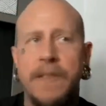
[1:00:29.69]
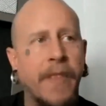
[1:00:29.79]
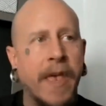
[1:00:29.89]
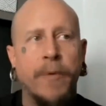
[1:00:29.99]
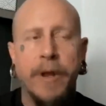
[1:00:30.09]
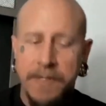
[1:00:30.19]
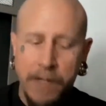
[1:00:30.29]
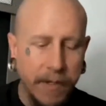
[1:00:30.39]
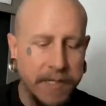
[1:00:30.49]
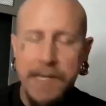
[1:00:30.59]
And then like when it
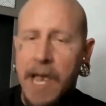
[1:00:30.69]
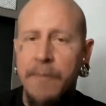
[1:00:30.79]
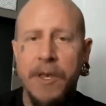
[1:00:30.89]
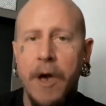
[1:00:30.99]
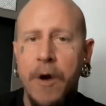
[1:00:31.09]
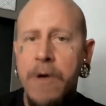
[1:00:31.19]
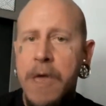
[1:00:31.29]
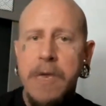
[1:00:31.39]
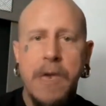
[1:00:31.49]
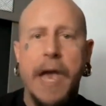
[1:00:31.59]
was close to time to go,
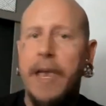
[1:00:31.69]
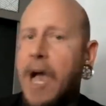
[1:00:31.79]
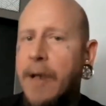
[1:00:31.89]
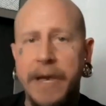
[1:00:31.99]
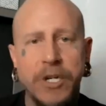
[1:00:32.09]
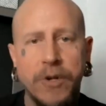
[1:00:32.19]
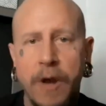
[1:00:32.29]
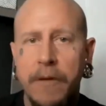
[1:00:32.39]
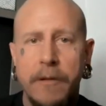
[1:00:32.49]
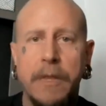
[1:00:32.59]
I got in my
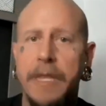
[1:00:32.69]
truck,